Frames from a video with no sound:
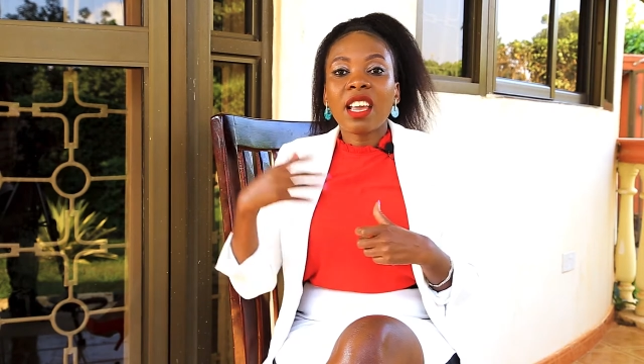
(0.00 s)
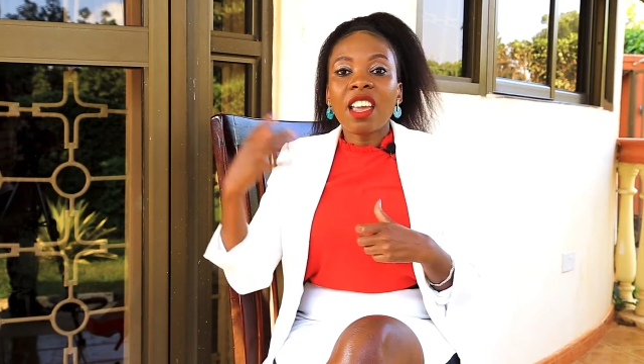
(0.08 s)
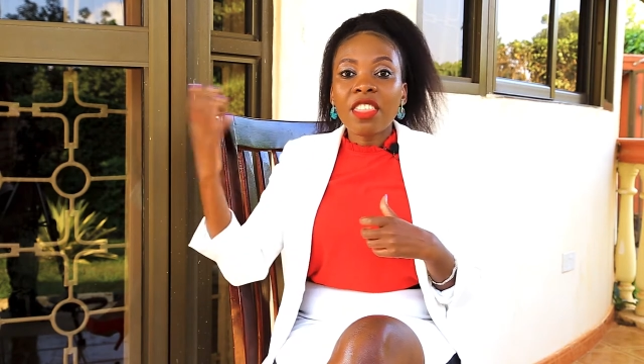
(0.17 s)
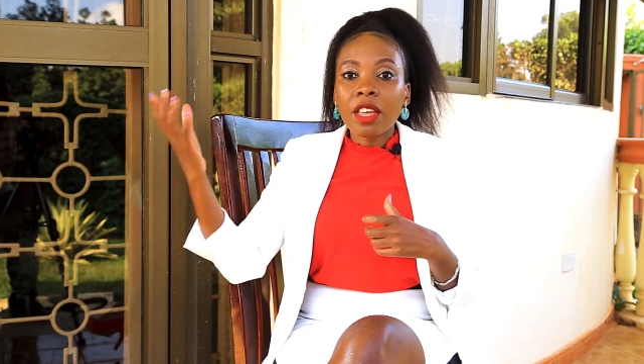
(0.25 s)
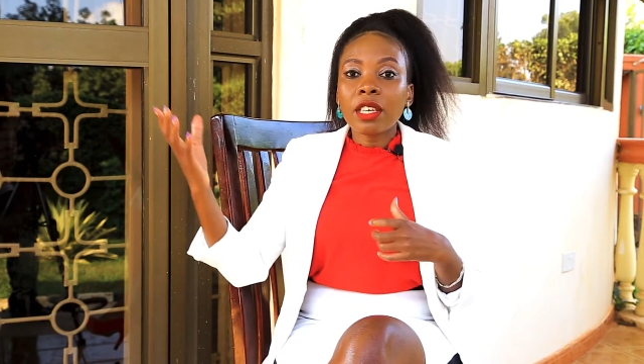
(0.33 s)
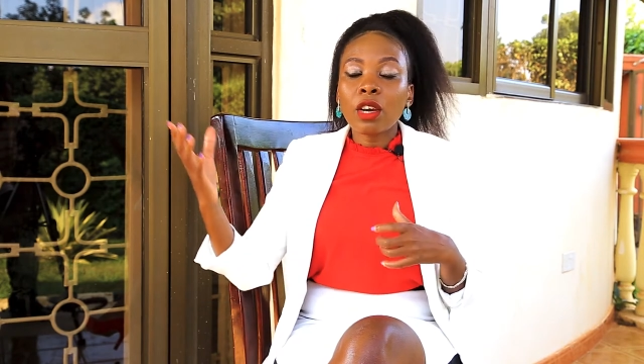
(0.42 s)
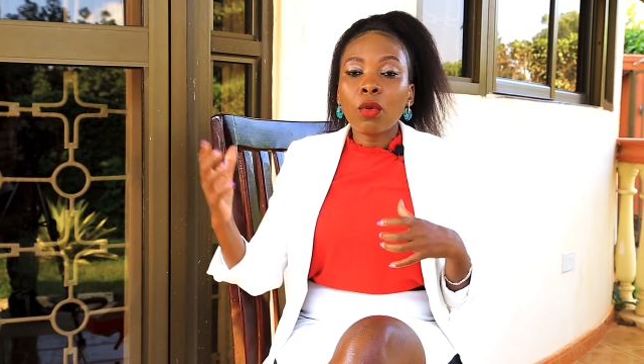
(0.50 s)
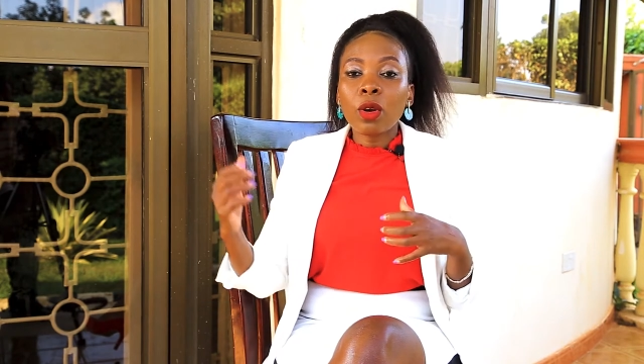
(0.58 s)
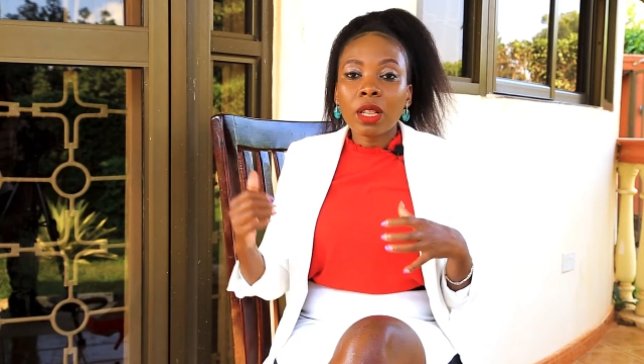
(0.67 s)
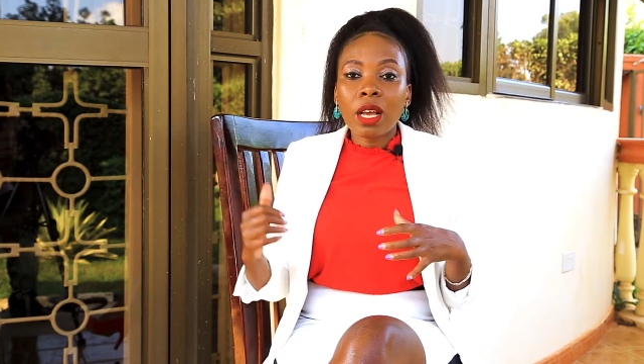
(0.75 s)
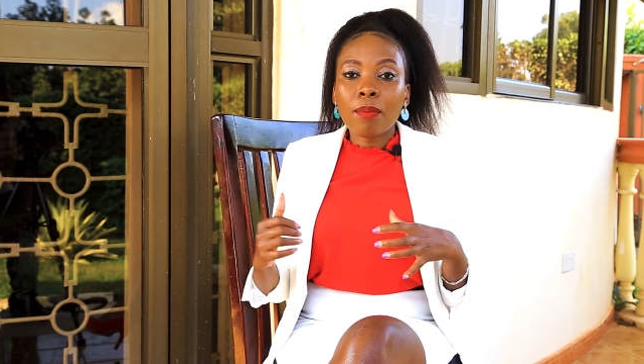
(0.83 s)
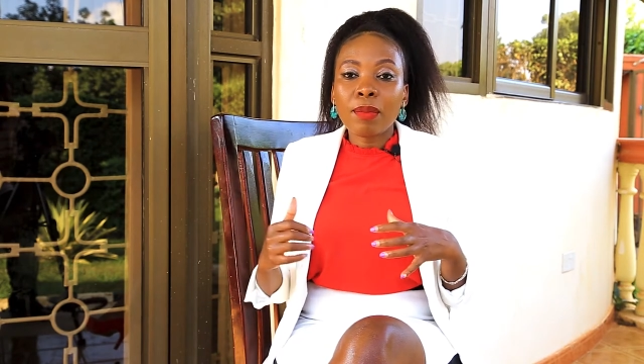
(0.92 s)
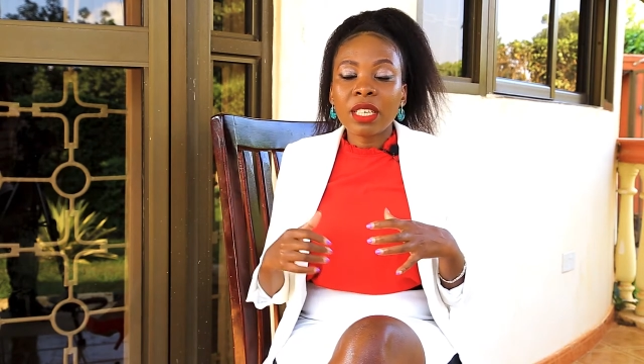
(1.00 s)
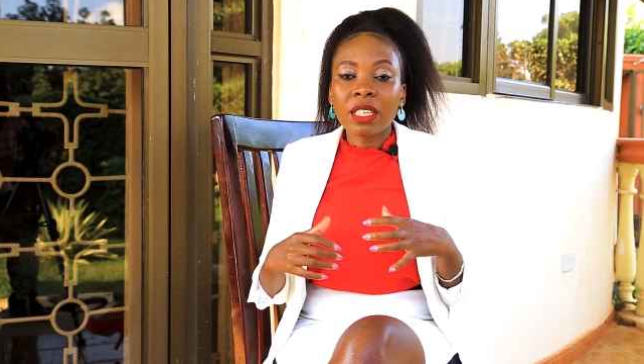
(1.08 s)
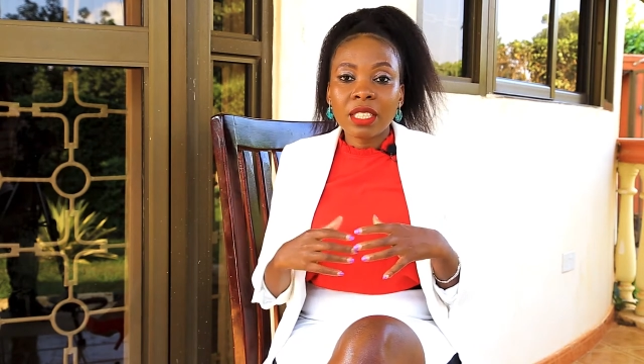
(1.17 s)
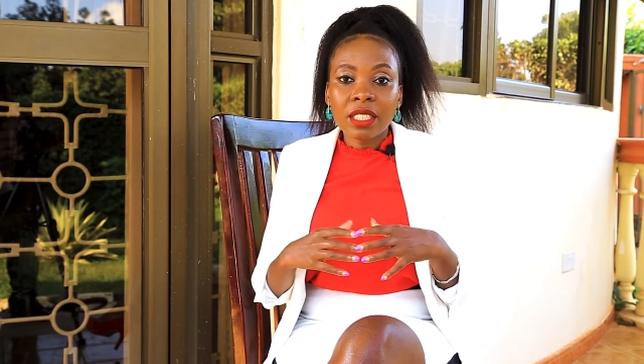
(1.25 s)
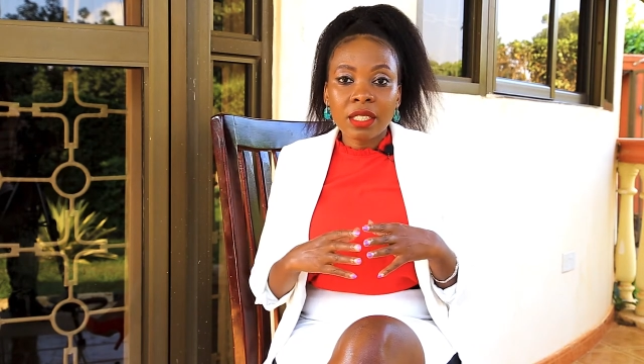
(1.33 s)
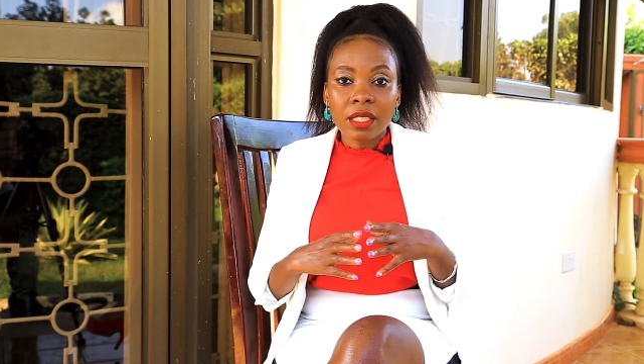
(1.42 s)
either the oil company
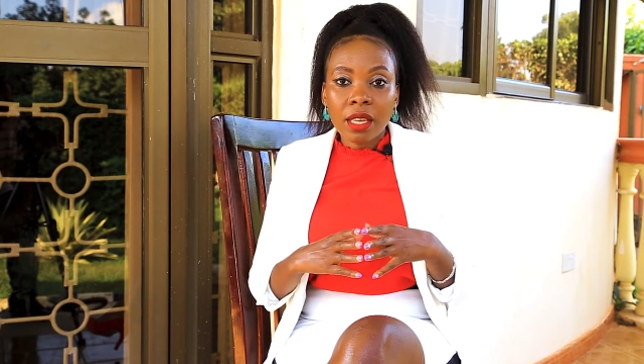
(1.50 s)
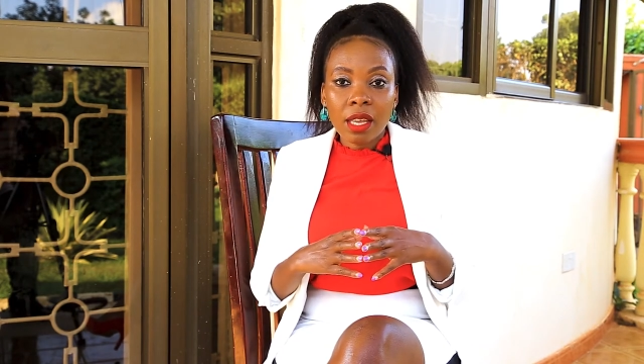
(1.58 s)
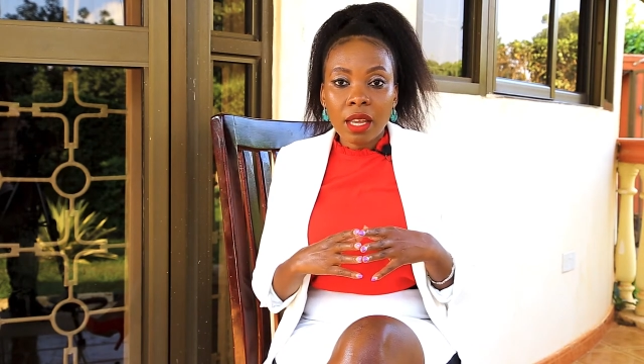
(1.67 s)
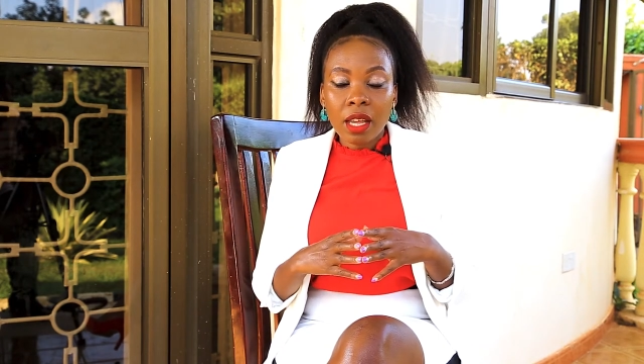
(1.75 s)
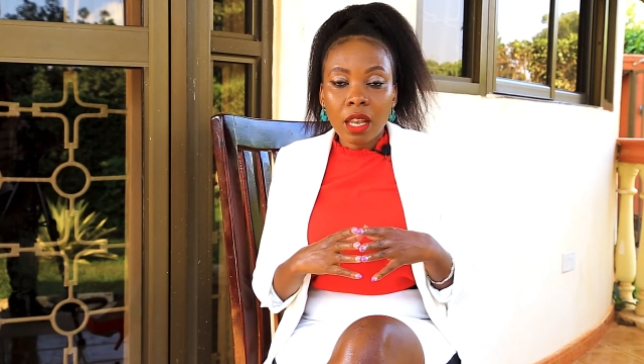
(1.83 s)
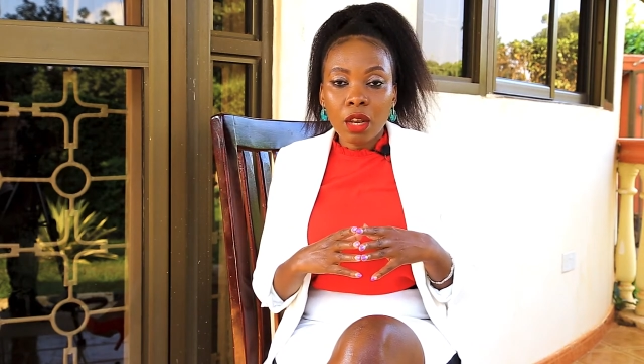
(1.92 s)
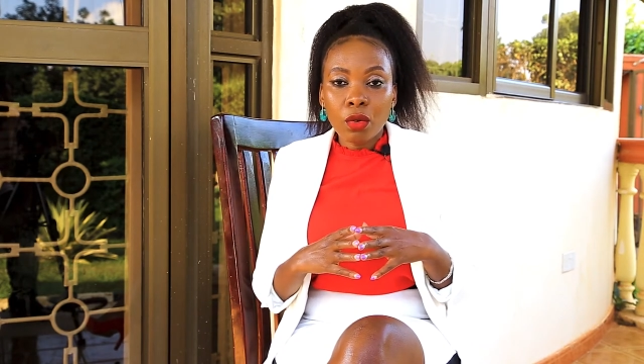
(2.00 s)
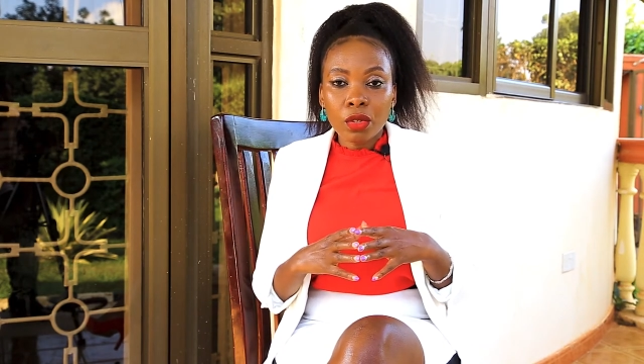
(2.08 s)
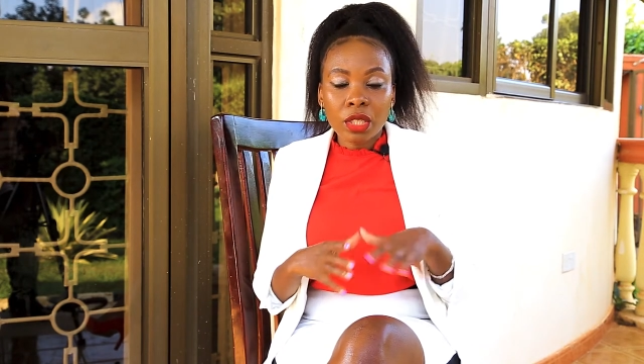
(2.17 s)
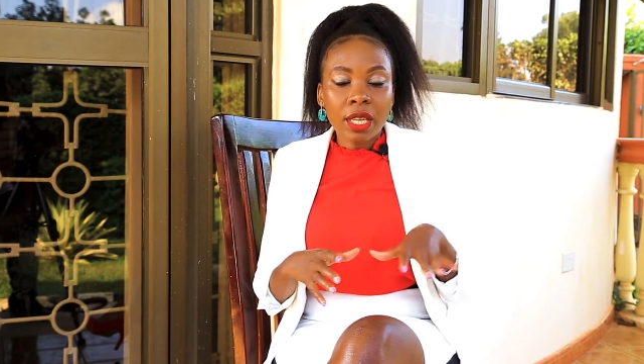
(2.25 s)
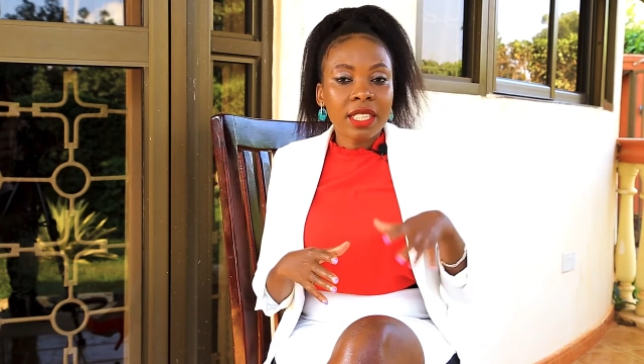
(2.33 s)
that is taking a lot,